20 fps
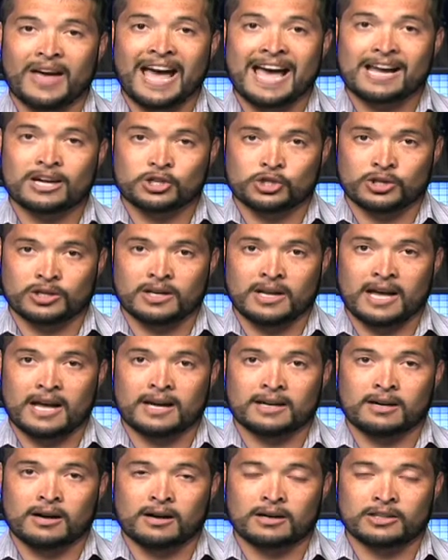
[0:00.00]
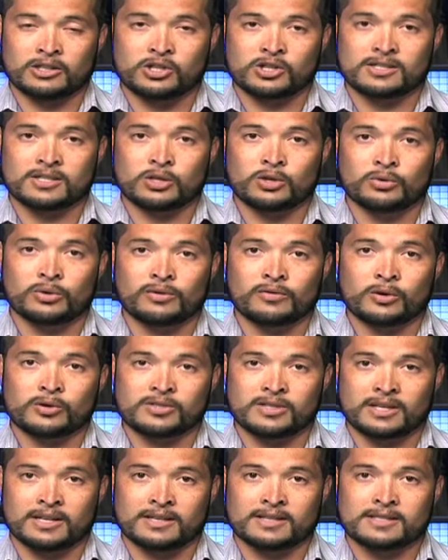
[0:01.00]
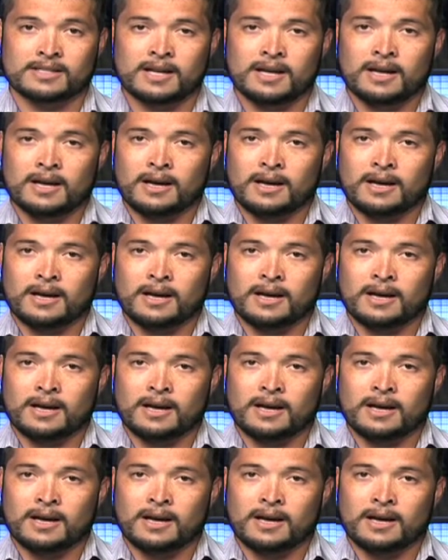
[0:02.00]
action at colleges and universities.